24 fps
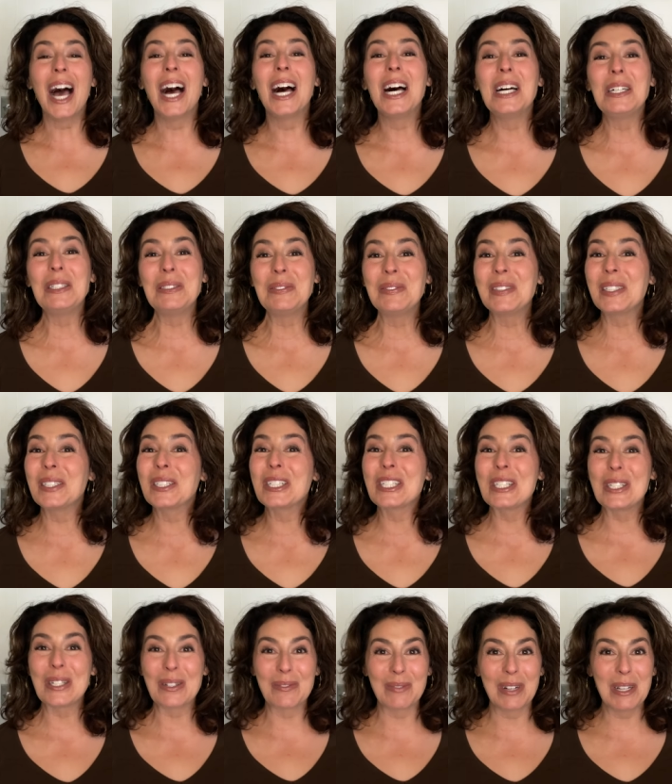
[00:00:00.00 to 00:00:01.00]
um, there's
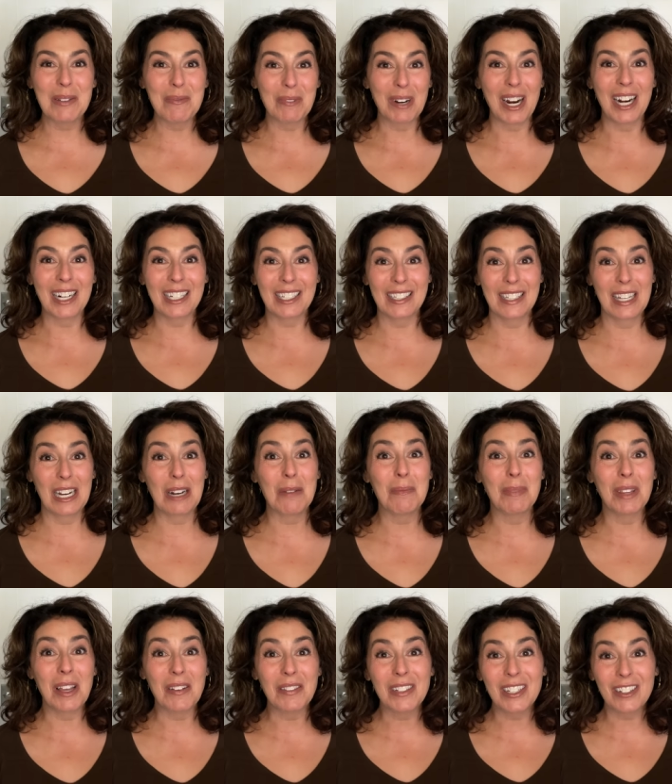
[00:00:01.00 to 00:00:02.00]
so many products that I'm
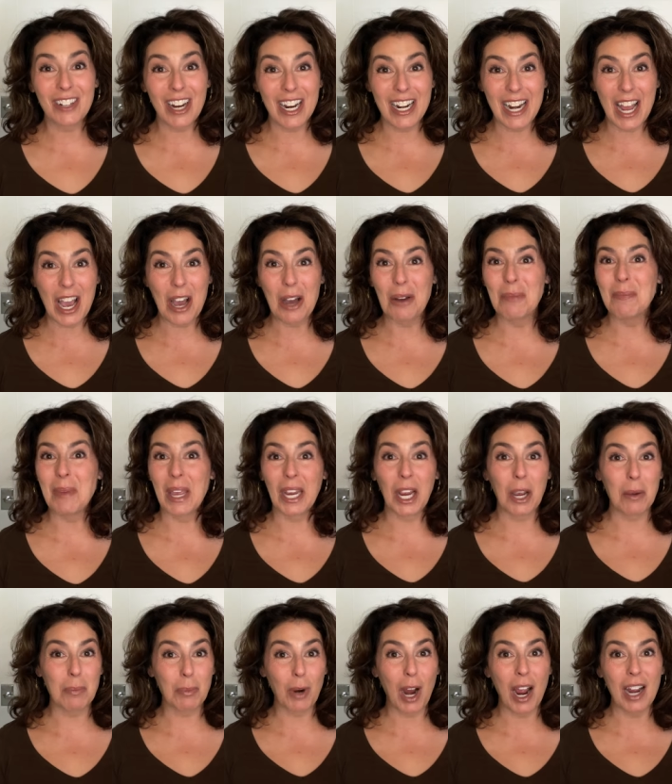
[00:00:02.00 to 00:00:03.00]
loving right now,
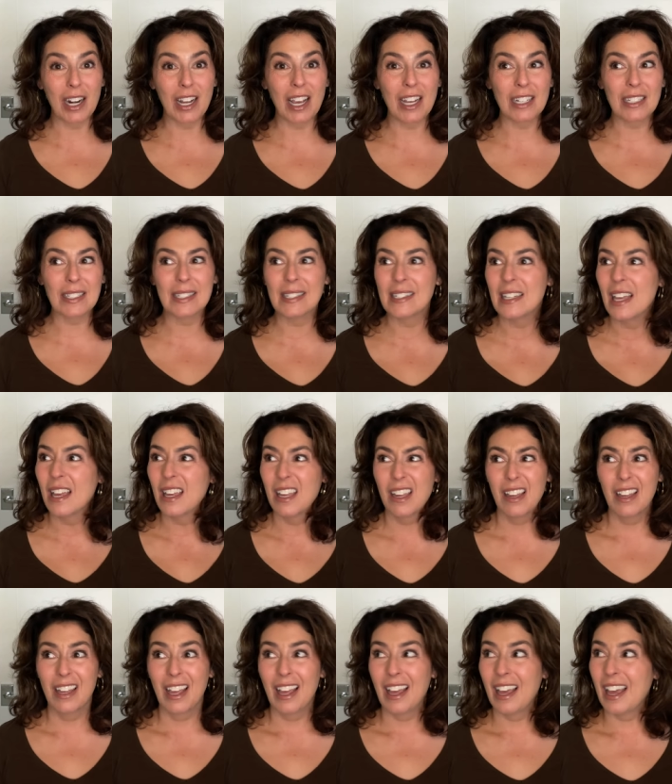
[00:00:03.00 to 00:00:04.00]
makeup products.
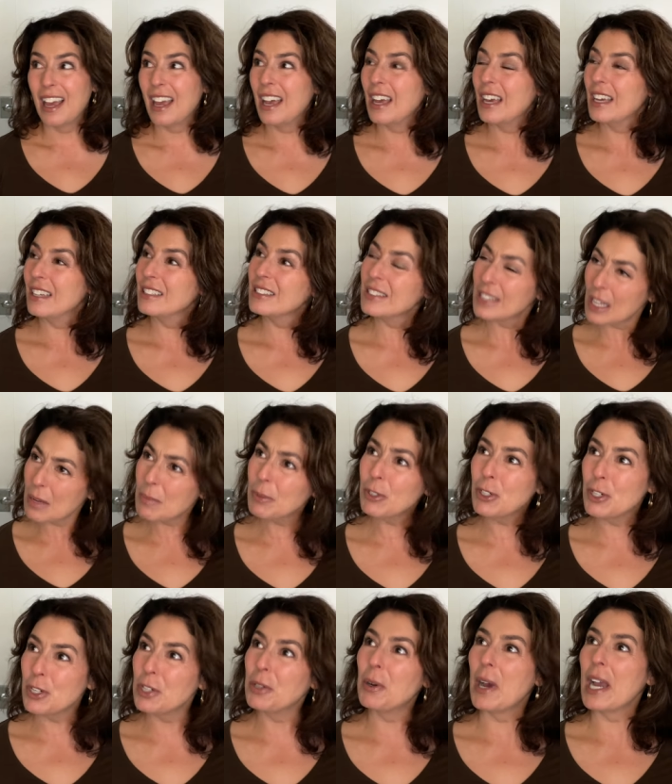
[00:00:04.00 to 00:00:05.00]
Some
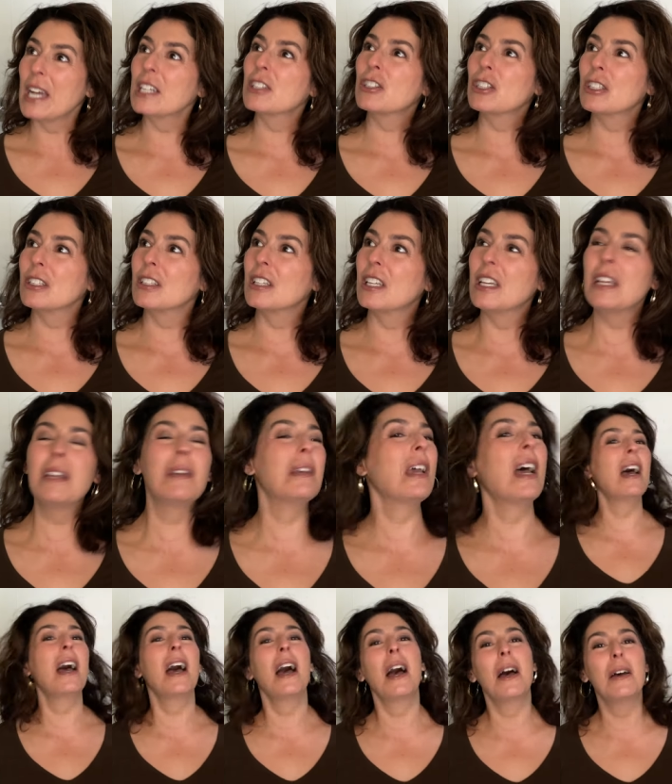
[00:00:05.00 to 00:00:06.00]
are new actually,
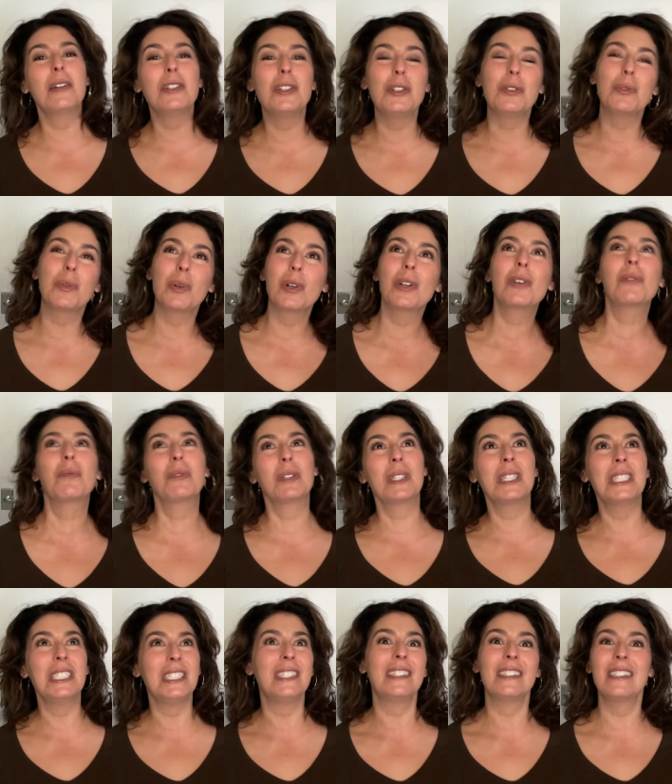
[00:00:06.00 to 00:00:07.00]
uh, newer
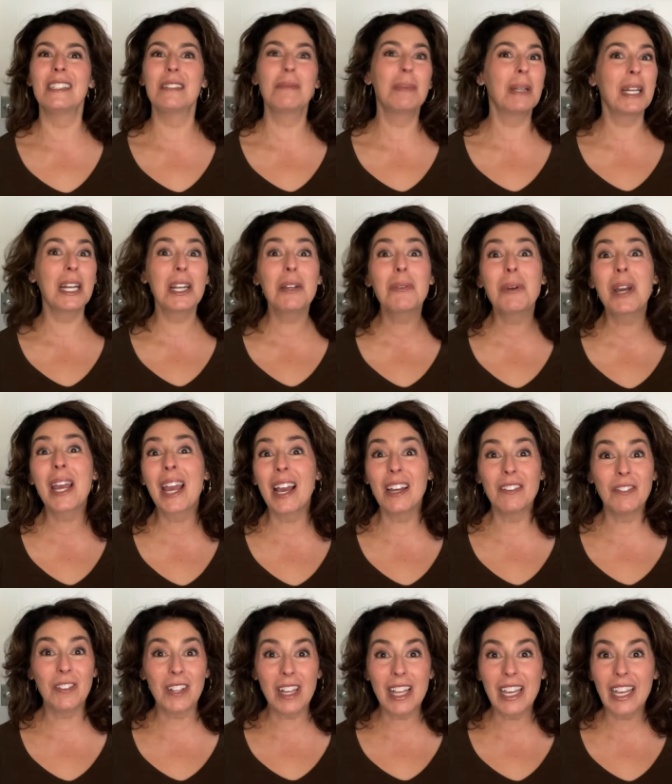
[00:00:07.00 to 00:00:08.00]
releases. But anyway, I
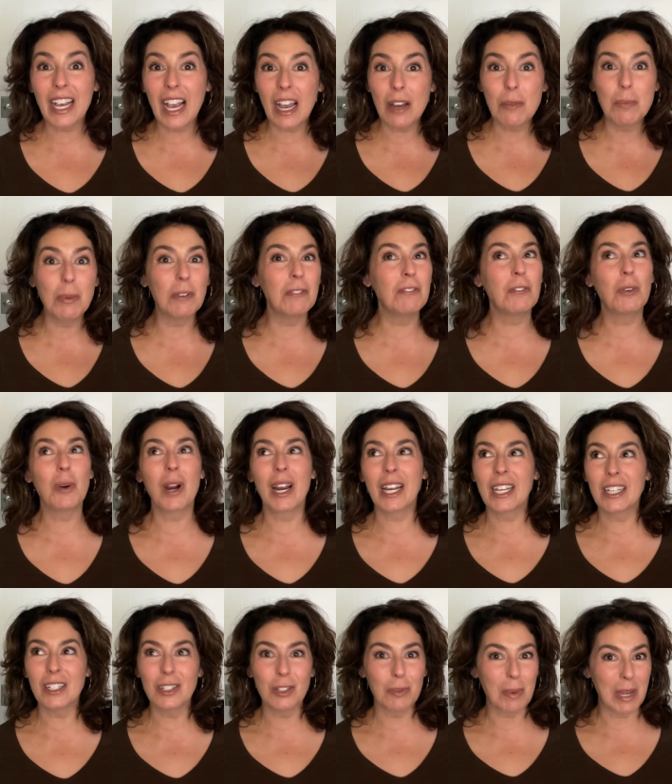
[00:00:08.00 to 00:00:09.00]
feel like before I
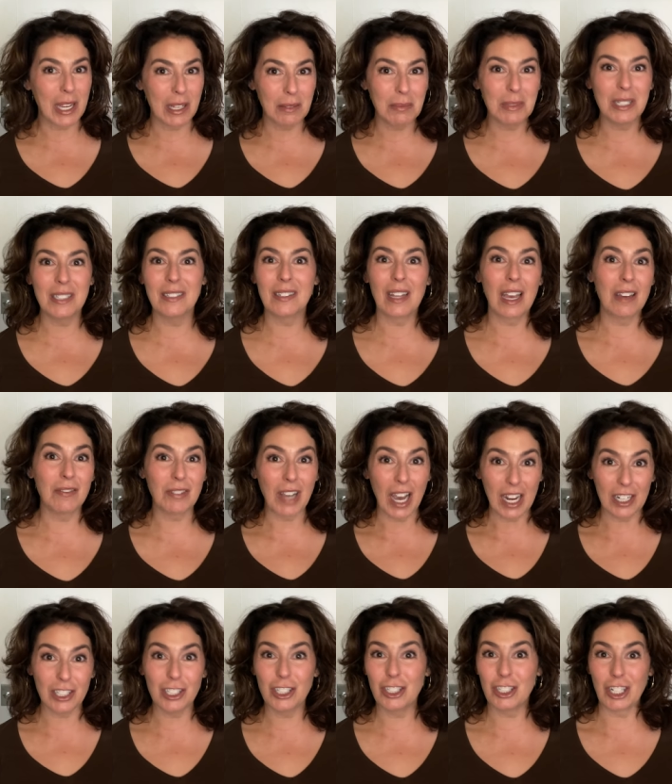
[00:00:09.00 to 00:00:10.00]
can do my empties, I've
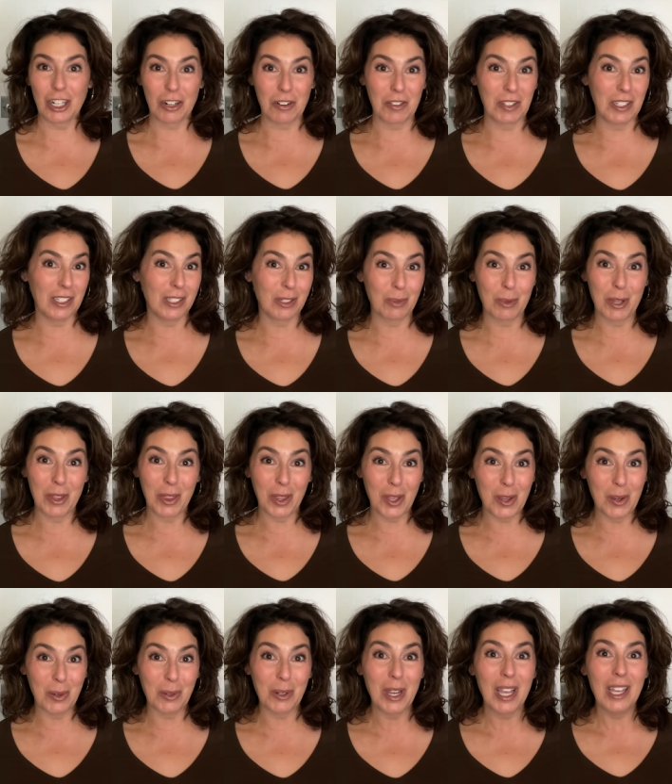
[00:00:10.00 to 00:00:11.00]
gotta share these with
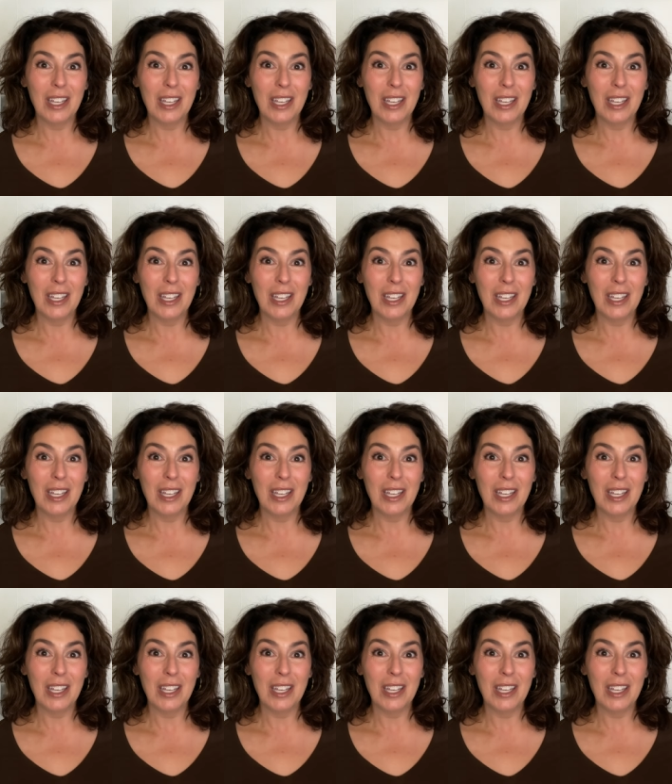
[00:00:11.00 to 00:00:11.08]
you.